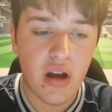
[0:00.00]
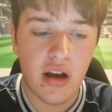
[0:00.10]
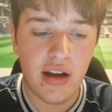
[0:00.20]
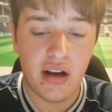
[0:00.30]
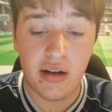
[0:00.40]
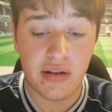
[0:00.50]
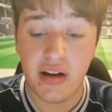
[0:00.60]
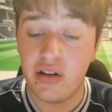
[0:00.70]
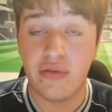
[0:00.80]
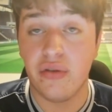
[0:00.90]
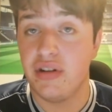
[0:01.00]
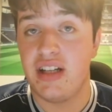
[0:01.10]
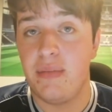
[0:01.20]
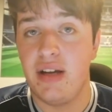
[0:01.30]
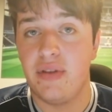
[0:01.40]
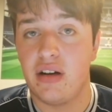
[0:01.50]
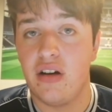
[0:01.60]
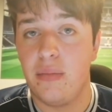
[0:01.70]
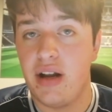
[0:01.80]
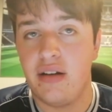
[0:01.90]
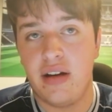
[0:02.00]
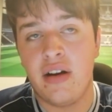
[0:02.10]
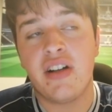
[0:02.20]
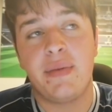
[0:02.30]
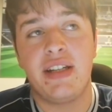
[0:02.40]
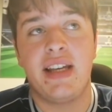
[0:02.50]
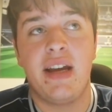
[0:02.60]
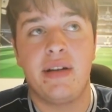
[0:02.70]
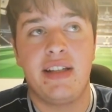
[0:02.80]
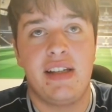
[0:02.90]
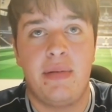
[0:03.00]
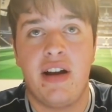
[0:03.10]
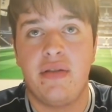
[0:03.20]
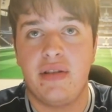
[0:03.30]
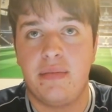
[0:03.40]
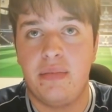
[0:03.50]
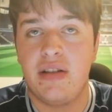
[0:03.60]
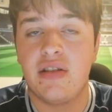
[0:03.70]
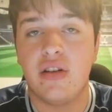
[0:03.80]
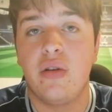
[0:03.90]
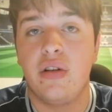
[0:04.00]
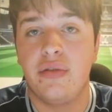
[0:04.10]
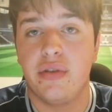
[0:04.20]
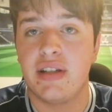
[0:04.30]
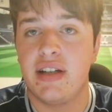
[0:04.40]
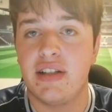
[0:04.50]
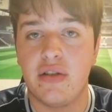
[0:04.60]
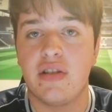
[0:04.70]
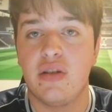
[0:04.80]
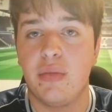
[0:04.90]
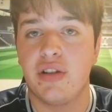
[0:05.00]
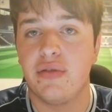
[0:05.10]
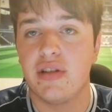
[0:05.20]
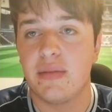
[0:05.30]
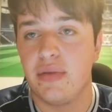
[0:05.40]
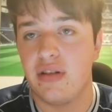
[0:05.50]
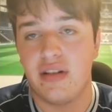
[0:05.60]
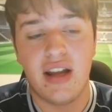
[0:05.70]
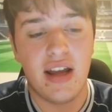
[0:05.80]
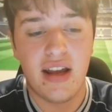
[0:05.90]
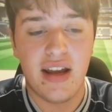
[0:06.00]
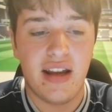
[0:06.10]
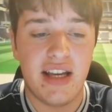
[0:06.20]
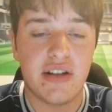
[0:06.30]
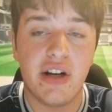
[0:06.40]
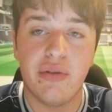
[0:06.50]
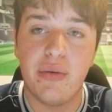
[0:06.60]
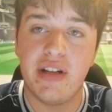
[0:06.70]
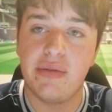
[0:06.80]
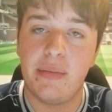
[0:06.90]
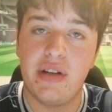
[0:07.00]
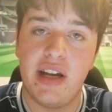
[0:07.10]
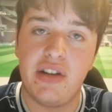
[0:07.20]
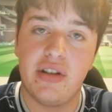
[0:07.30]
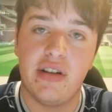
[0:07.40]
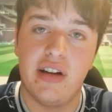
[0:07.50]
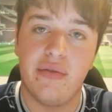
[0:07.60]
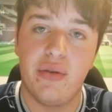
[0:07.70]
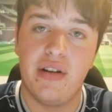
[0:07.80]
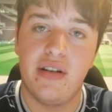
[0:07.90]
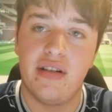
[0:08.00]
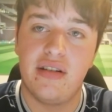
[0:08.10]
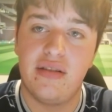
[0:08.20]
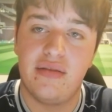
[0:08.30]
I'd look forward to him leaving the club. And it hurts me to say it, because he's a player who's been so good for us and has done so much for us, but he's kind of ruined his reputation and ruined,